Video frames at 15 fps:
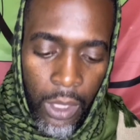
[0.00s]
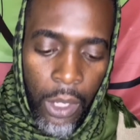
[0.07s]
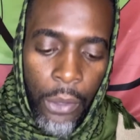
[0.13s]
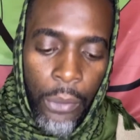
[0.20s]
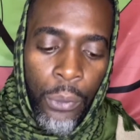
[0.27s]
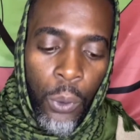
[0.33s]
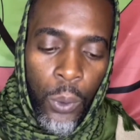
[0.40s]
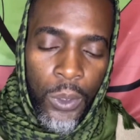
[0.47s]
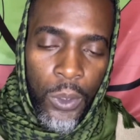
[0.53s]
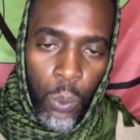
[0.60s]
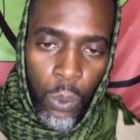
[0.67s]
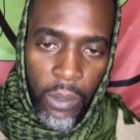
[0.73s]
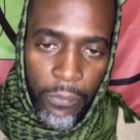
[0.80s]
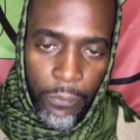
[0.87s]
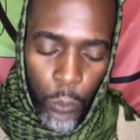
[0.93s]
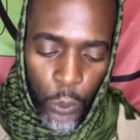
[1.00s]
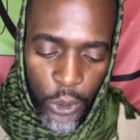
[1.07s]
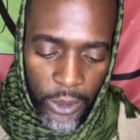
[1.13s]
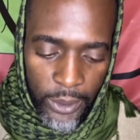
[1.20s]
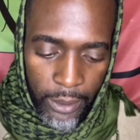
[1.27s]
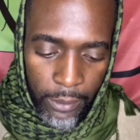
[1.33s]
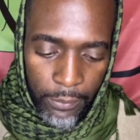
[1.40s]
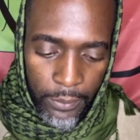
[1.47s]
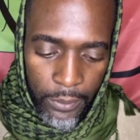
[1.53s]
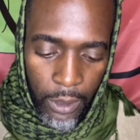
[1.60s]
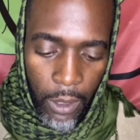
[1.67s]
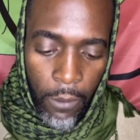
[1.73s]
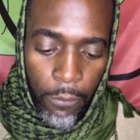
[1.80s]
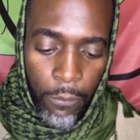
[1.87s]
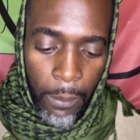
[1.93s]
Those who were fugitives
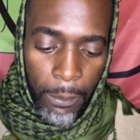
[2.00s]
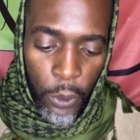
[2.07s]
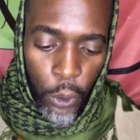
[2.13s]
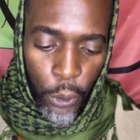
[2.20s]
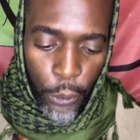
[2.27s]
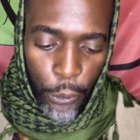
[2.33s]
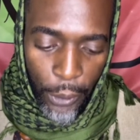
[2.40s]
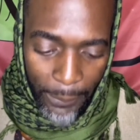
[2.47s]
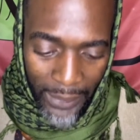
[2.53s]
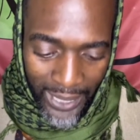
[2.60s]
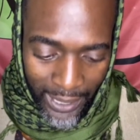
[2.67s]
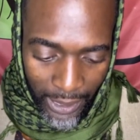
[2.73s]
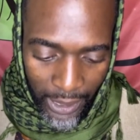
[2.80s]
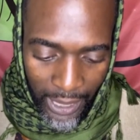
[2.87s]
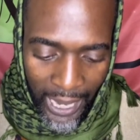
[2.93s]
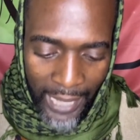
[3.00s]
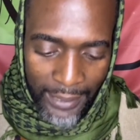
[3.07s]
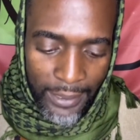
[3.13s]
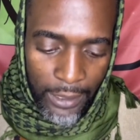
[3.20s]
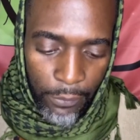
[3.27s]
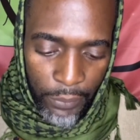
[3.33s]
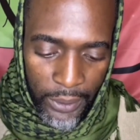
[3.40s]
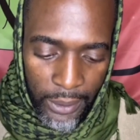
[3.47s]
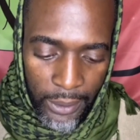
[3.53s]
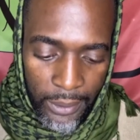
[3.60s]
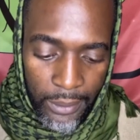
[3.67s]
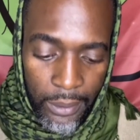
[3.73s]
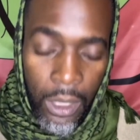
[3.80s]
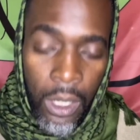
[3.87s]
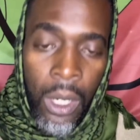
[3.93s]
from criminal
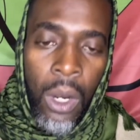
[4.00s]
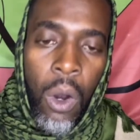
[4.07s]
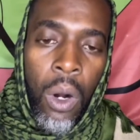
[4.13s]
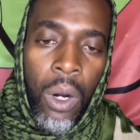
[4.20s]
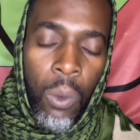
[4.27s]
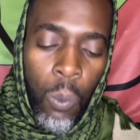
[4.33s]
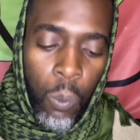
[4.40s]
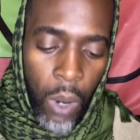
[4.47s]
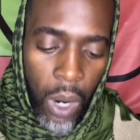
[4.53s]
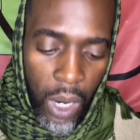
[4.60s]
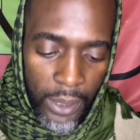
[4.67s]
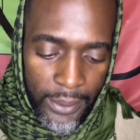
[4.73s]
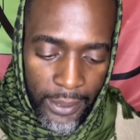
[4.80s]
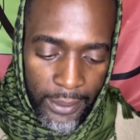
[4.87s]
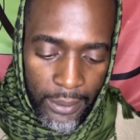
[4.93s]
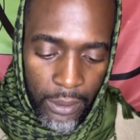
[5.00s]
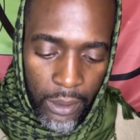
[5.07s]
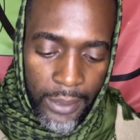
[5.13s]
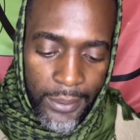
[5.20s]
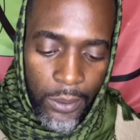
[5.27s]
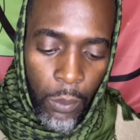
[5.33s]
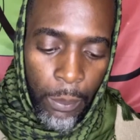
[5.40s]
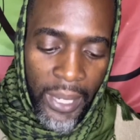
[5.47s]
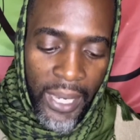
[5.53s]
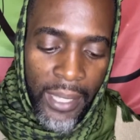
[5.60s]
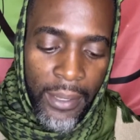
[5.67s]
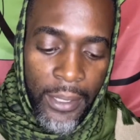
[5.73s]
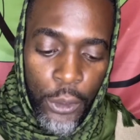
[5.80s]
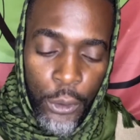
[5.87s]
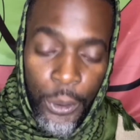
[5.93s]
activities or wanted to disobey
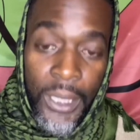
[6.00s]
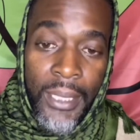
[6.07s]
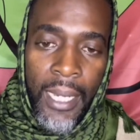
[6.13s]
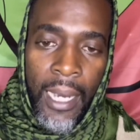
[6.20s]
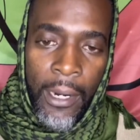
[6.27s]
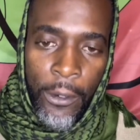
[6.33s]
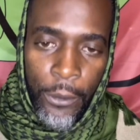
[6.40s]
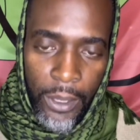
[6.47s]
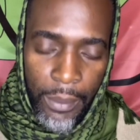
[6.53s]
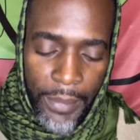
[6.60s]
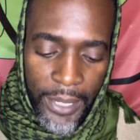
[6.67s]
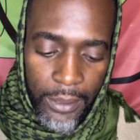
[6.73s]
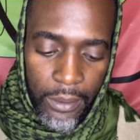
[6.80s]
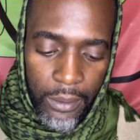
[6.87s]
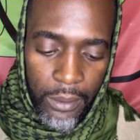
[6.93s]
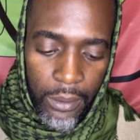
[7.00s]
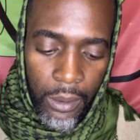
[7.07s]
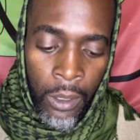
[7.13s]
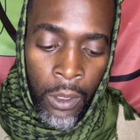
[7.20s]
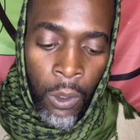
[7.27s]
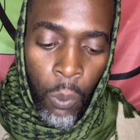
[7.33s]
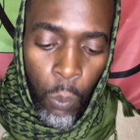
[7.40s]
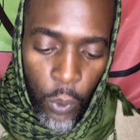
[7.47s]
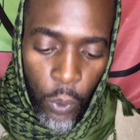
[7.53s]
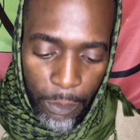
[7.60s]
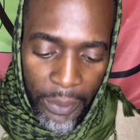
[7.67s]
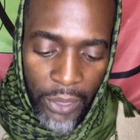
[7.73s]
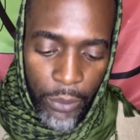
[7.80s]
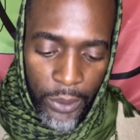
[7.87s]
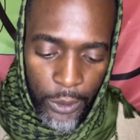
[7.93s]
the treaty agreement would
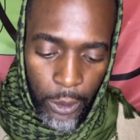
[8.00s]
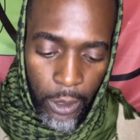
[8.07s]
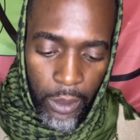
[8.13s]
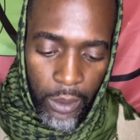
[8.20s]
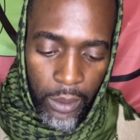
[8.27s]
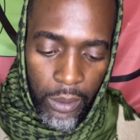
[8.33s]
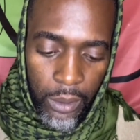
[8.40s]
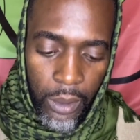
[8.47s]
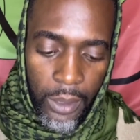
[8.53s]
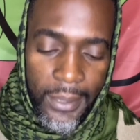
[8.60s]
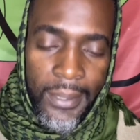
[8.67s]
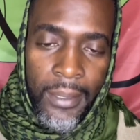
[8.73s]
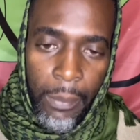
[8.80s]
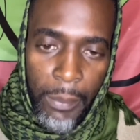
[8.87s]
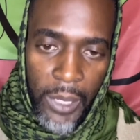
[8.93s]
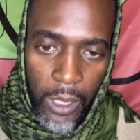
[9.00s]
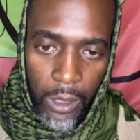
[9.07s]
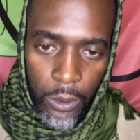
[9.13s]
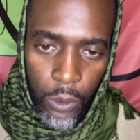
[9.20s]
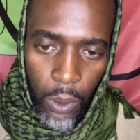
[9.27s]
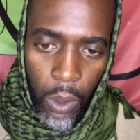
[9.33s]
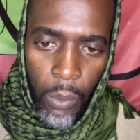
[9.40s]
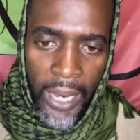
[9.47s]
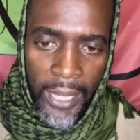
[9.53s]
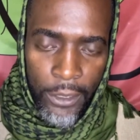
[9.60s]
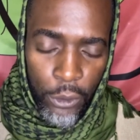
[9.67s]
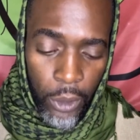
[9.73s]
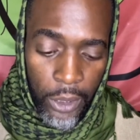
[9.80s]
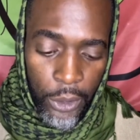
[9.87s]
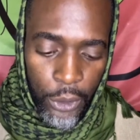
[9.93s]
be returned, similar to how
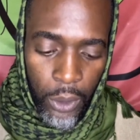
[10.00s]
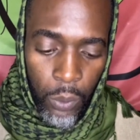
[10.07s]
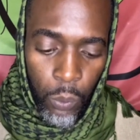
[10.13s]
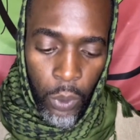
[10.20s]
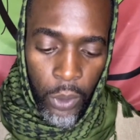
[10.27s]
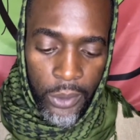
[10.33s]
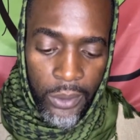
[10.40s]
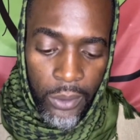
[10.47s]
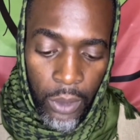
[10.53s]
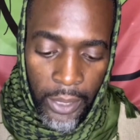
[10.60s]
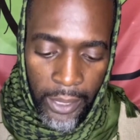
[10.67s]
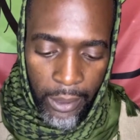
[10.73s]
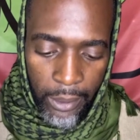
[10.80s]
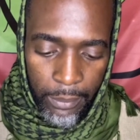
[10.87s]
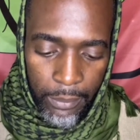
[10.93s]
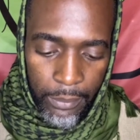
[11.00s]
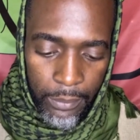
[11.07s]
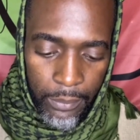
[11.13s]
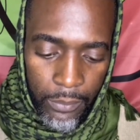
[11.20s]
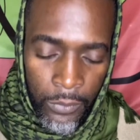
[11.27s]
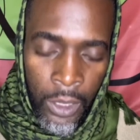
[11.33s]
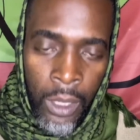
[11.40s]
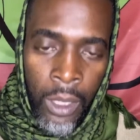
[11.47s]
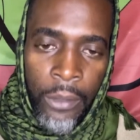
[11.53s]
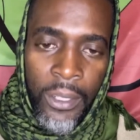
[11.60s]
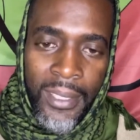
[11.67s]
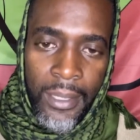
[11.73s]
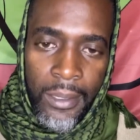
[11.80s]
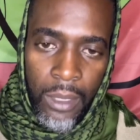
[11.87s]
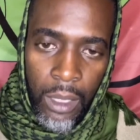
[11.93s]
extradition works today. This
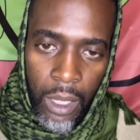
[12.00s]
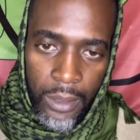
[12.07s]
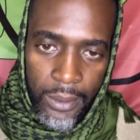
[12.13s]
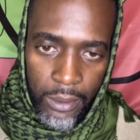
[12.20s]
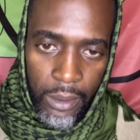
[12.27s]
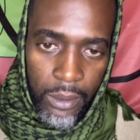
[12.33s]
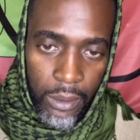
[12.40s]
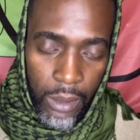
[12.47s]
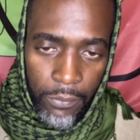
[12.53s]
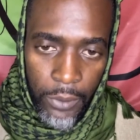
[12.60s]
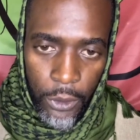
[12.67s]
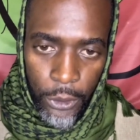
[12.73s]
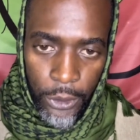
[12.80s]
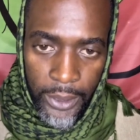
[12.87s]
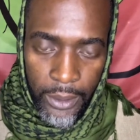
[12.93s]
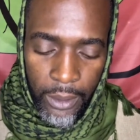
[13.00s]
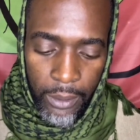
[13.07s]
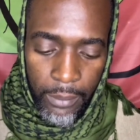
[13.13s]
is clause 6 of the treaty.